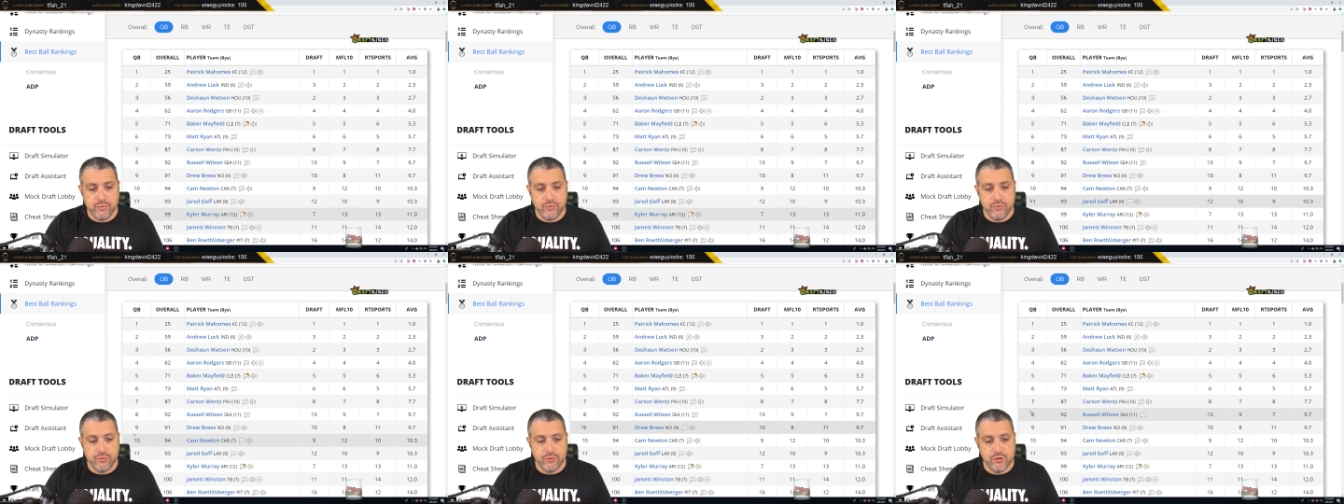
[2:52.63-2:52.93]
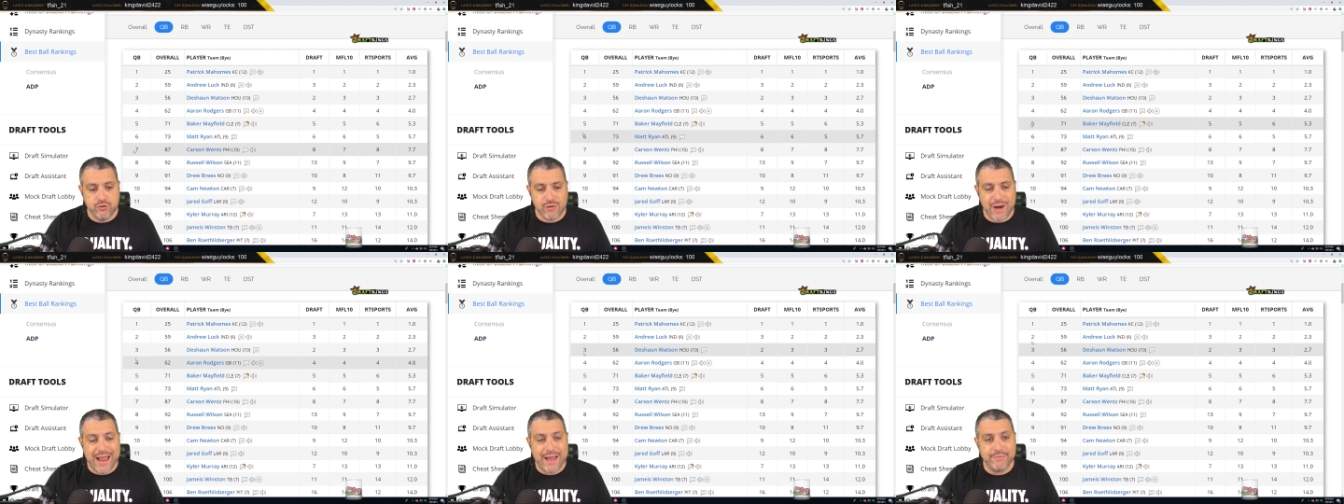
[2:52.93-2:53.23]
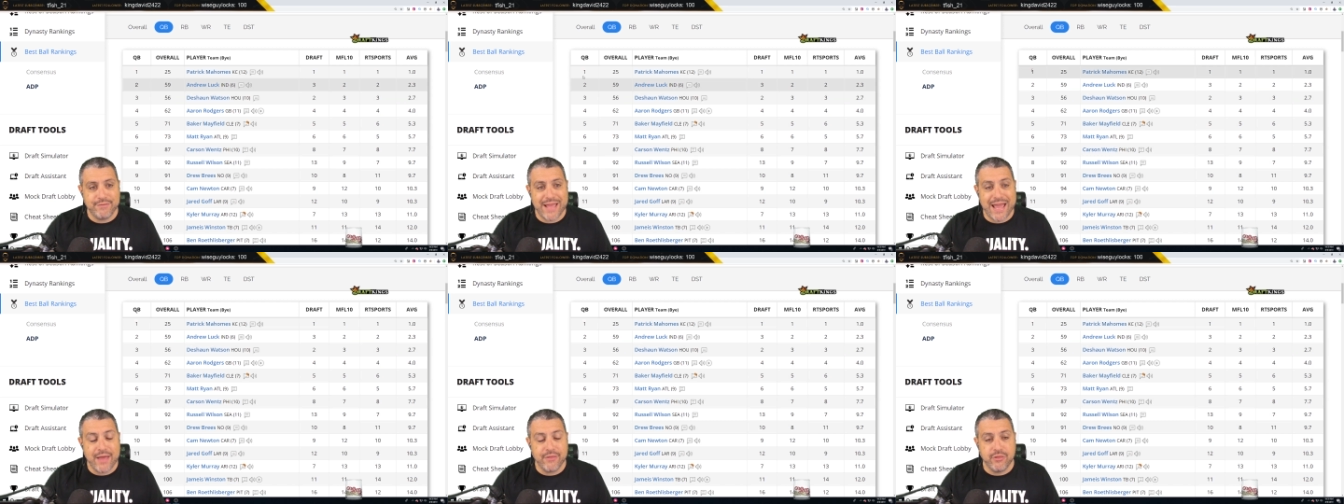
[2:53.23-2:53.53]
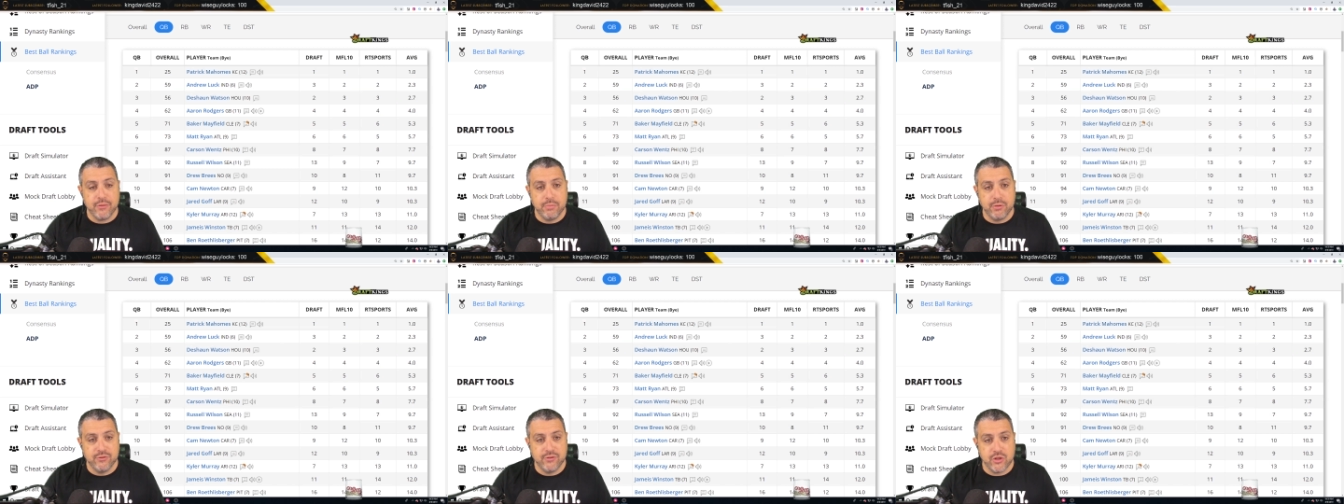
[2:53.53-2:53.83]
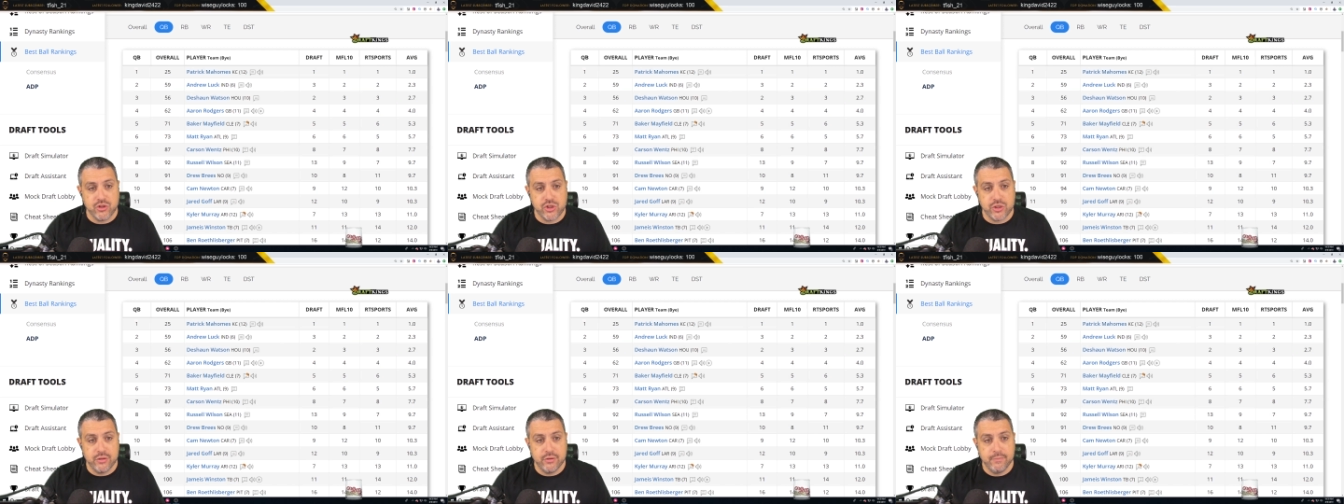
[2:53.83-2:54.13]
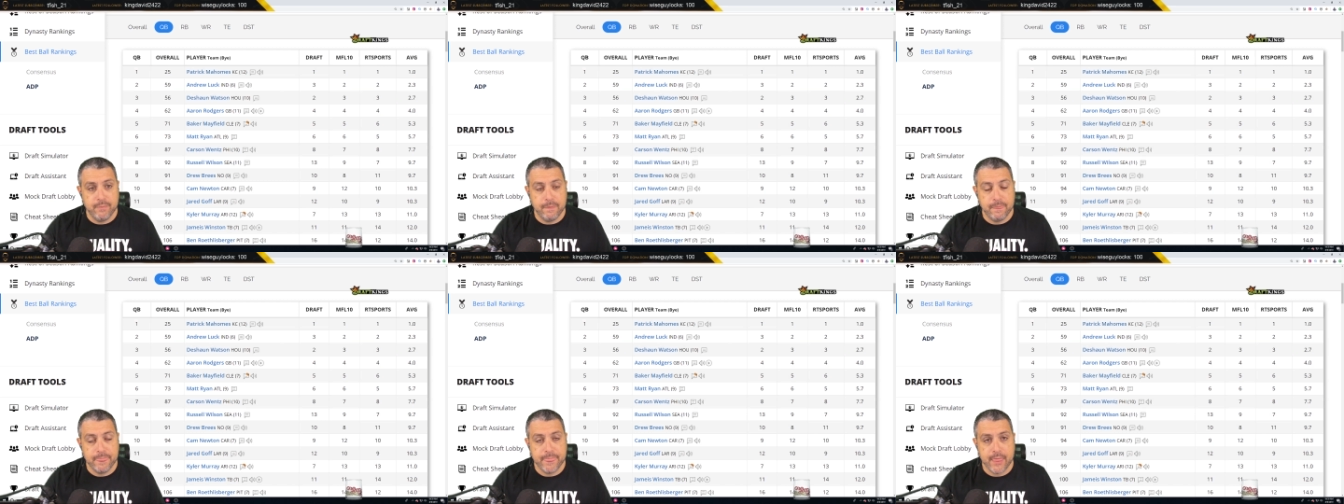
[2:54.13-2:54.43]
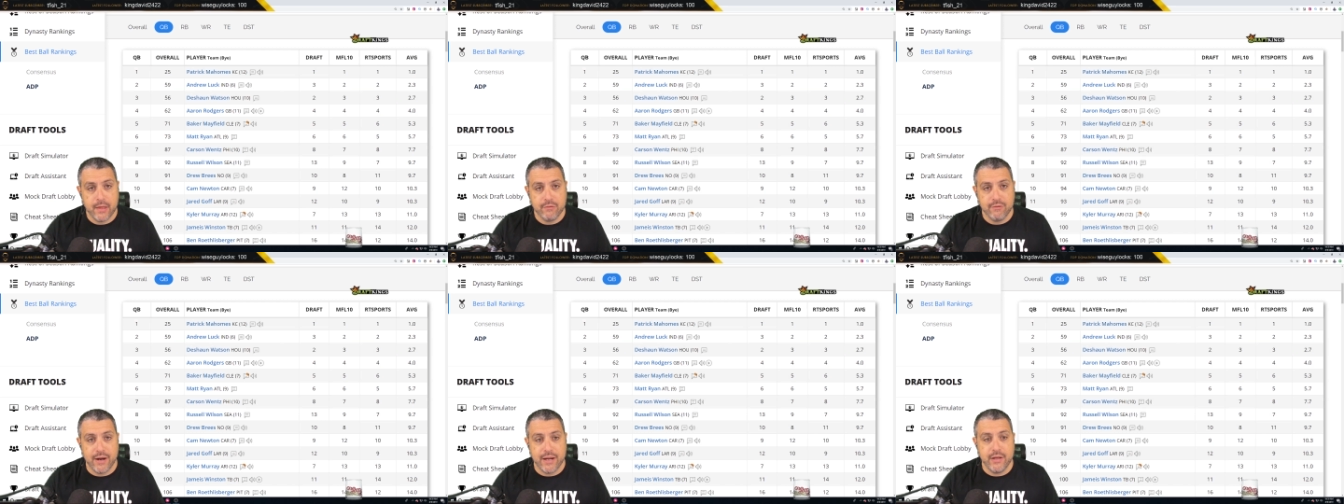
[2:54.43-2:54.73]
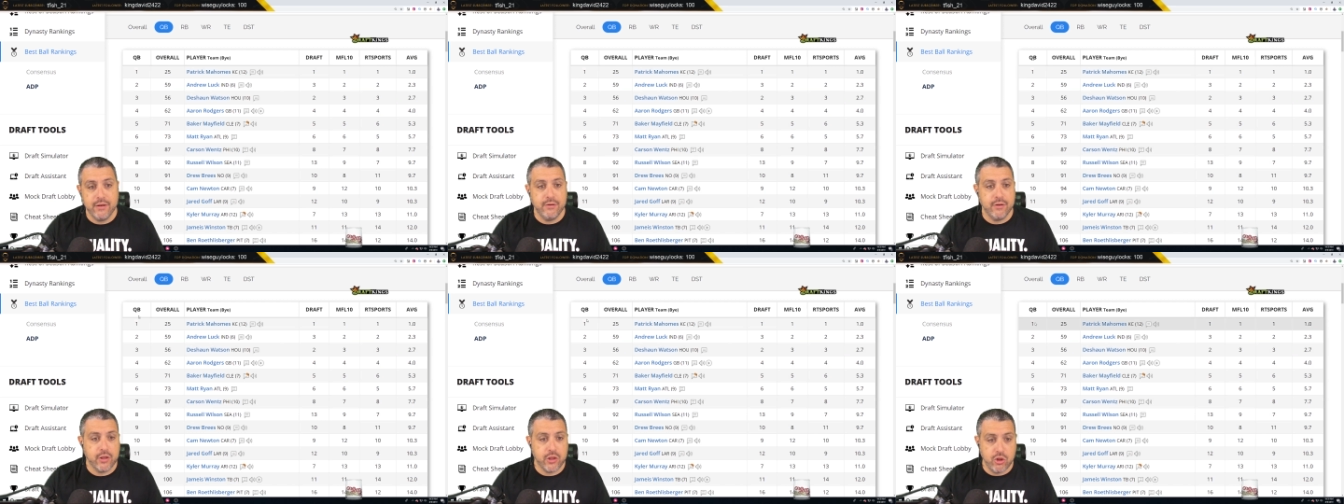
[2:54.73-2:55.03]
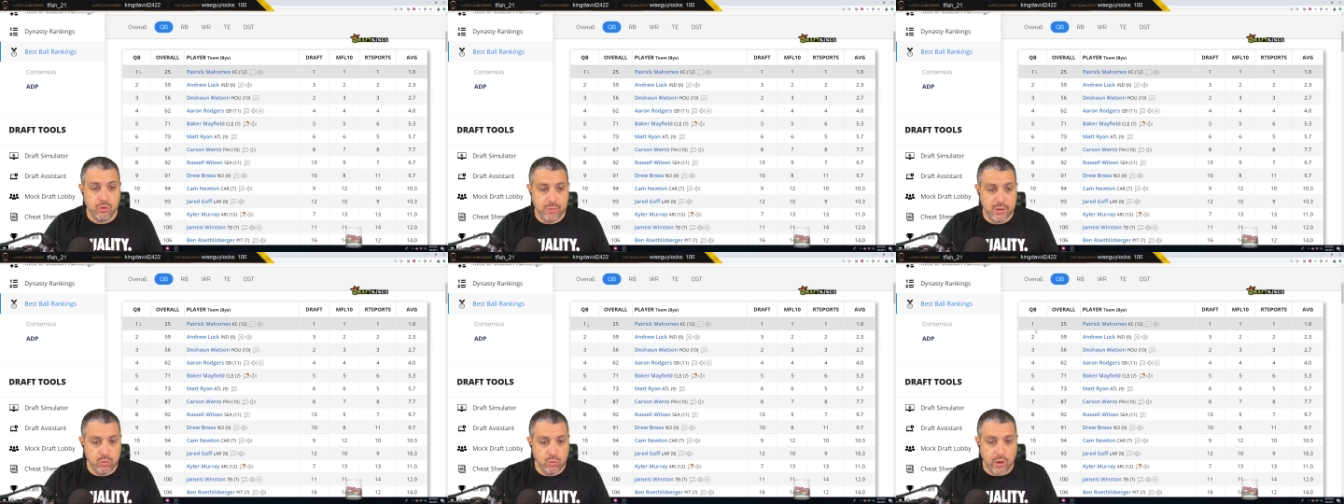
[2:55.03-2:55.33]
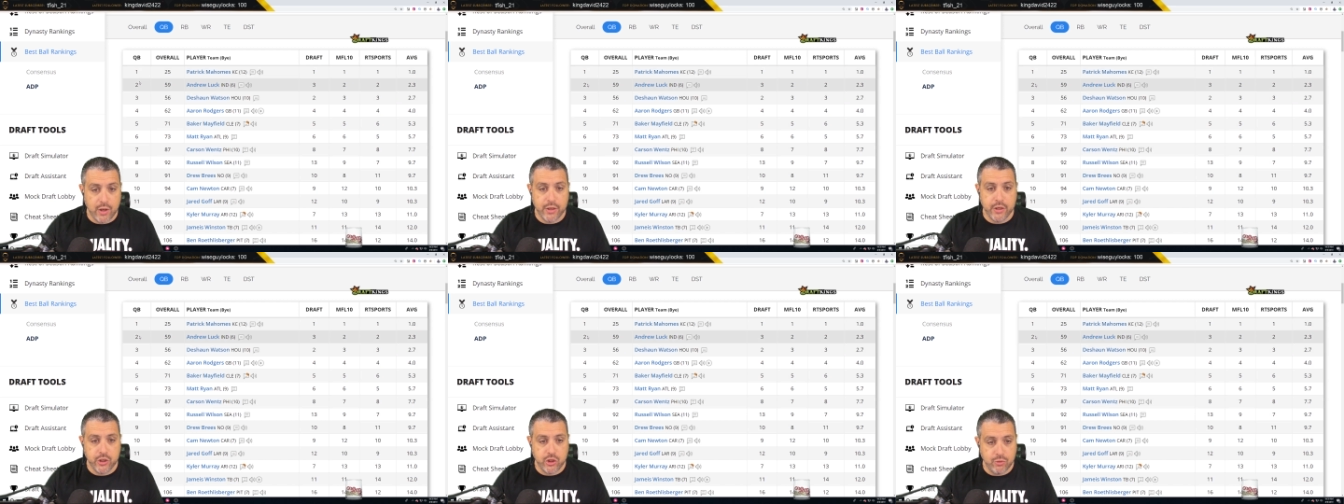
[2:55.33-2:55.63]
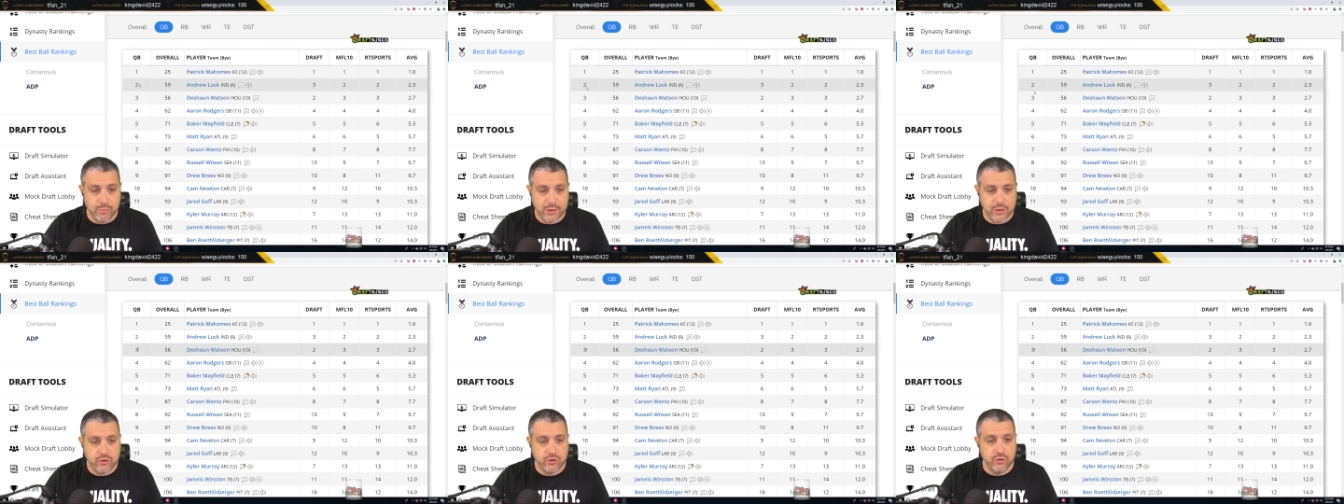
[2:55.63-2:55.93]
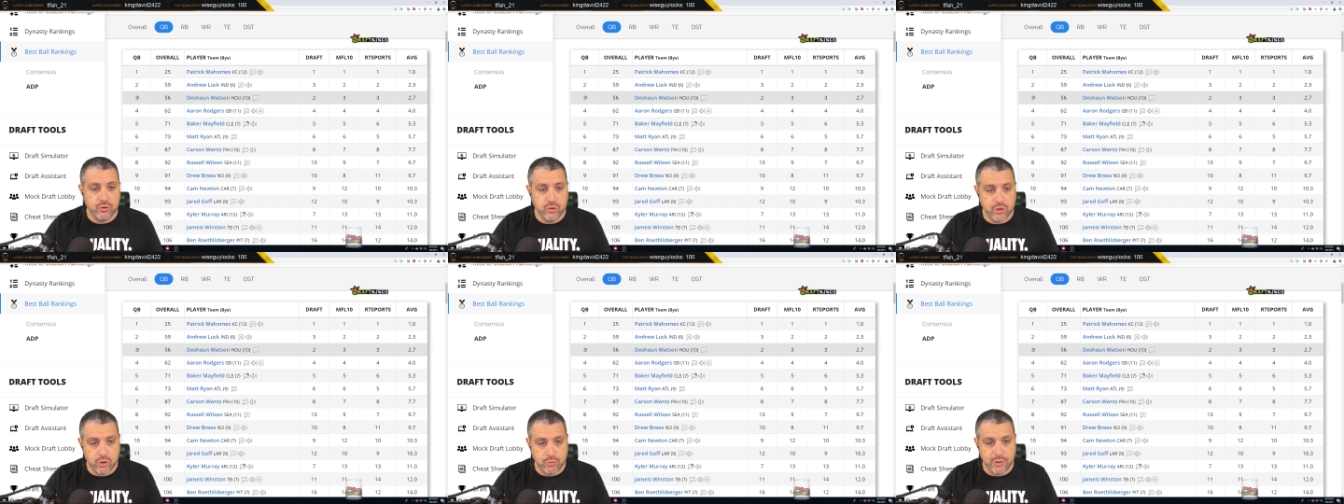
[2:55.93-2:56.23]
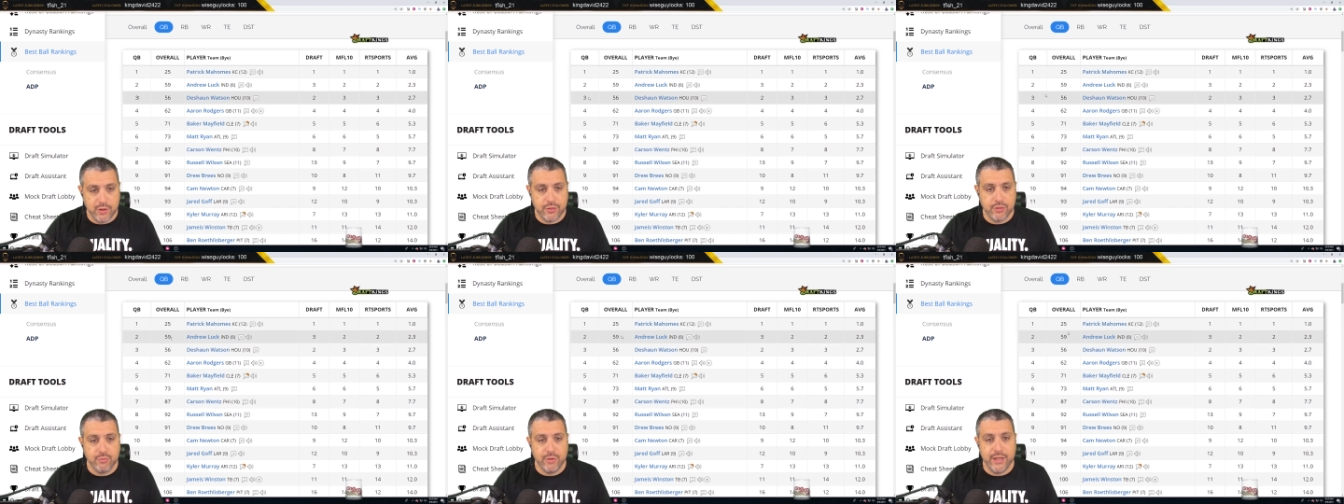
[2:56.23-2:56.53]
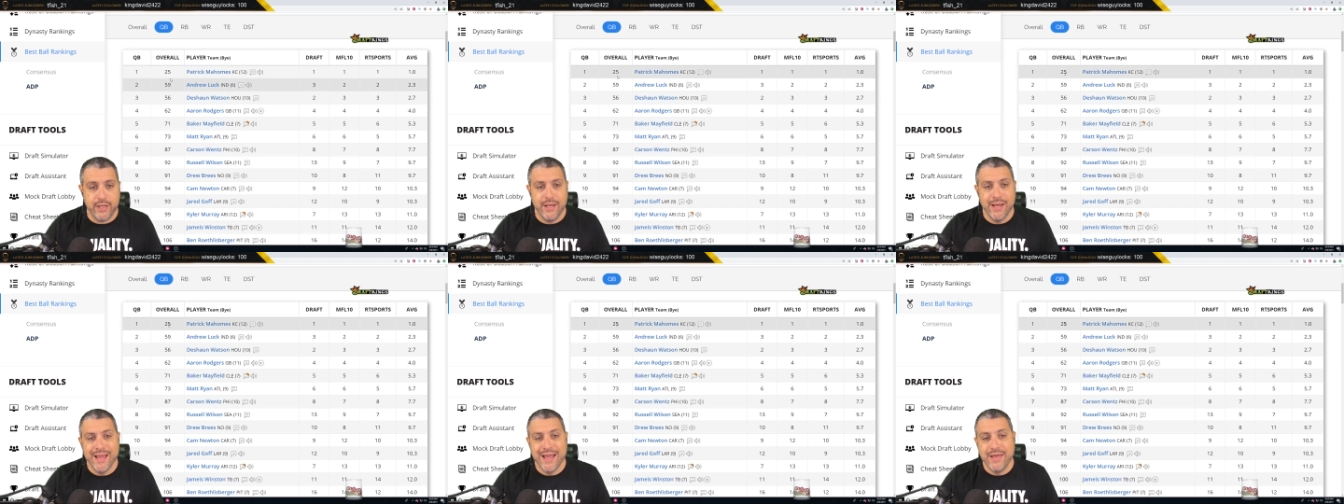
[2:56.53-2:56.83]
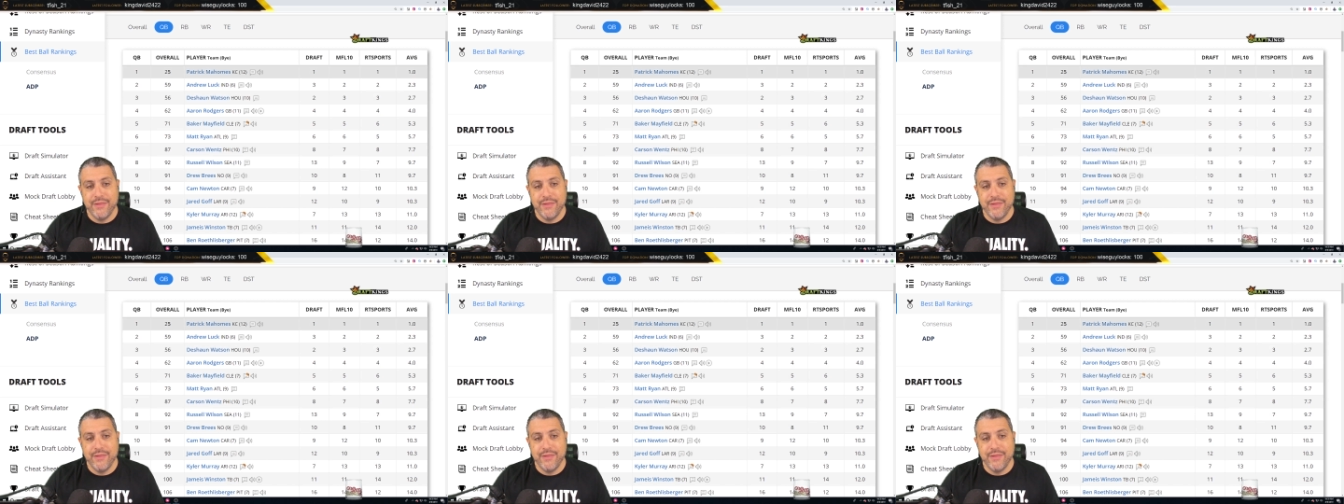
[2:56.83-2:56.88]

draft at the position, right? The QB1, QB2, QB3.